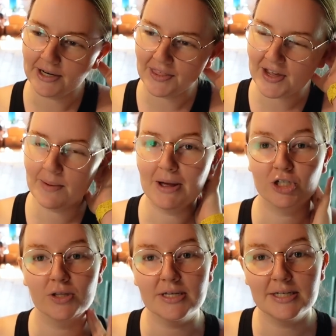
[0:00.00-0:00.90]
I think I
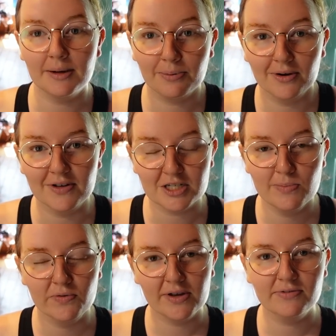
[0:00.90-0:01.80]
mentioned this in a previous
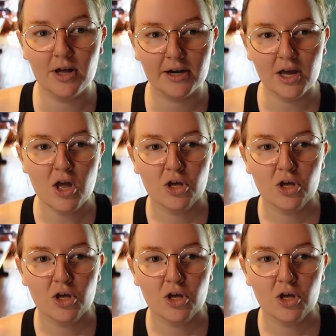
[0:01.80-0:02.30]
moving vlog.